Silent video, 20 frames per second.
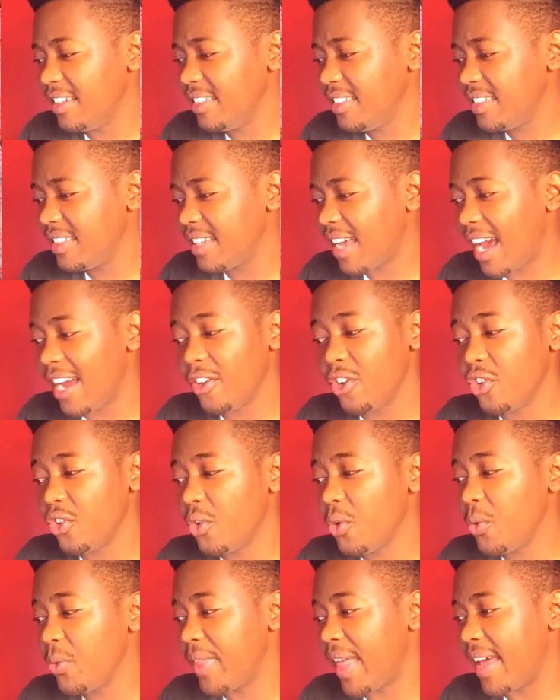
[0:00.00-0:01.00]
Tennant, I
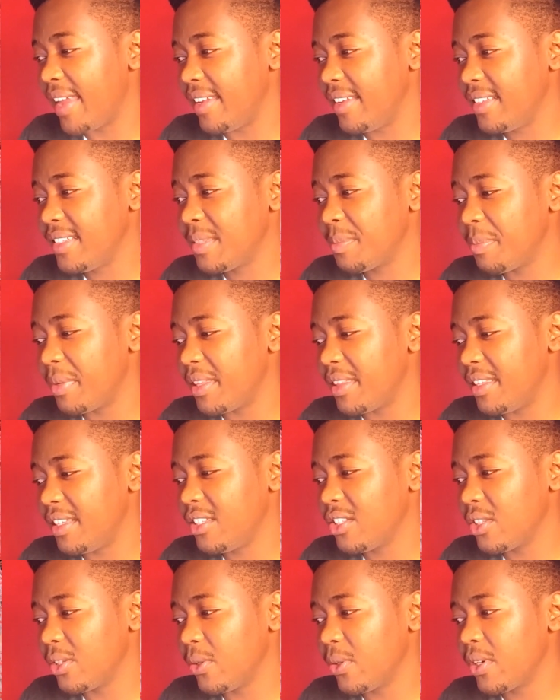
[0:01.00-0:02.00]
don't know who that is,
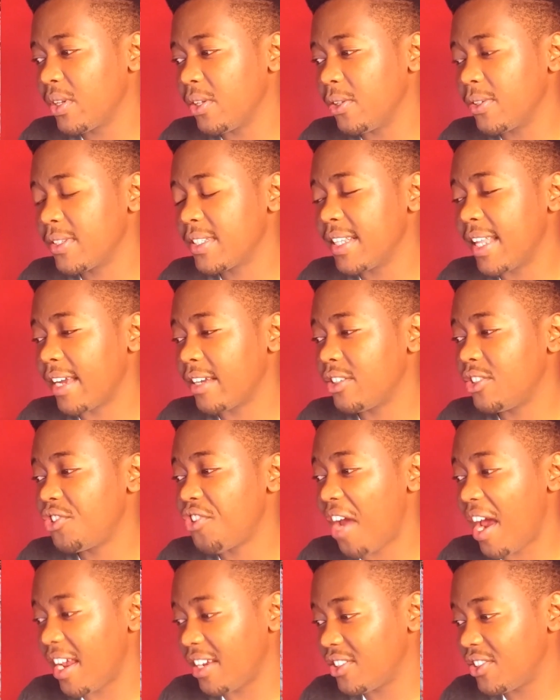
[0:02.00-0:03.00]
but this look looks
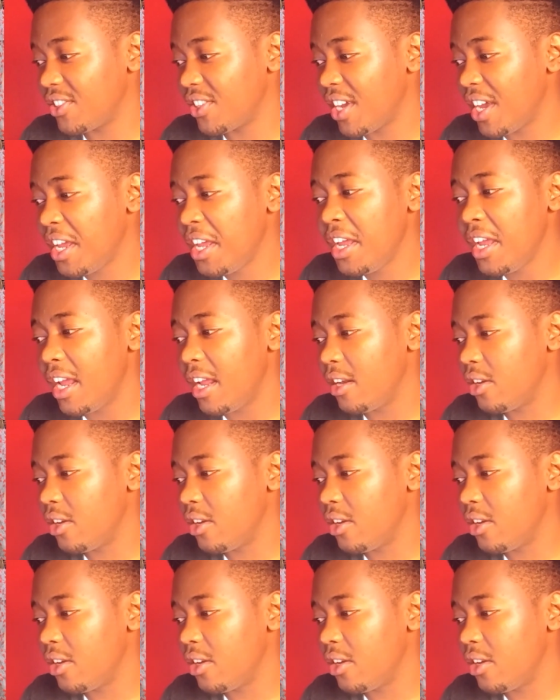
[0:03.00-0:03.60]
like trash.